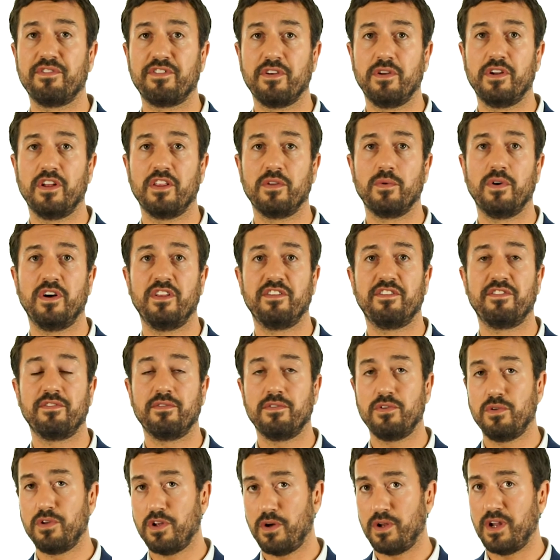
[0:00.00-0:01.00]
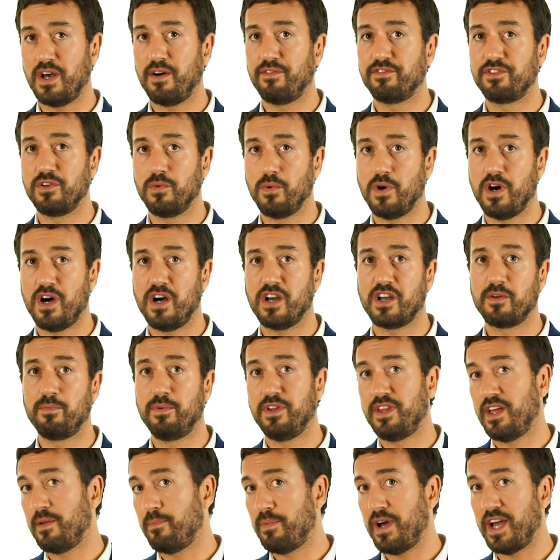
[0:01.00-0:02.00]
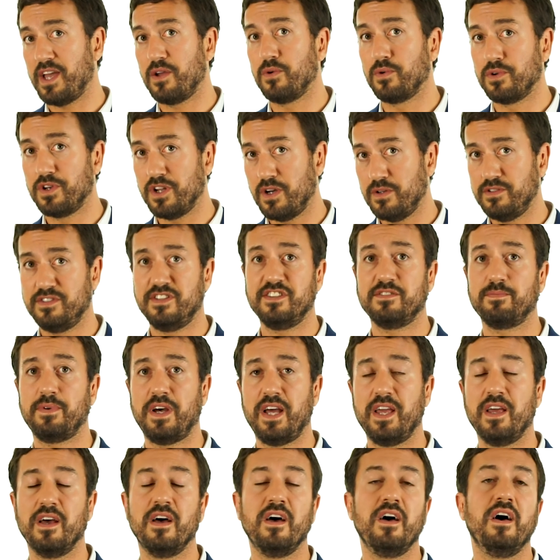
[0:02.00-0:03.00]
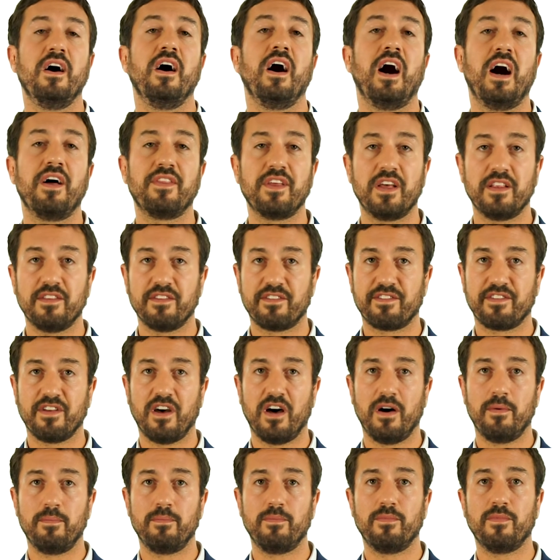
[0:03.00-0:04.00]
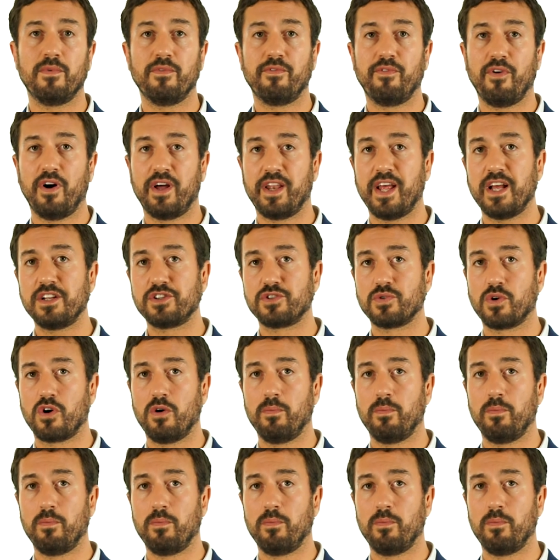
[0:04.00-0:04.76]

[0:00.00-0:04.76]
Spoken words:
So in other words, you don't have to work, but they pay your notice pay, and then some financial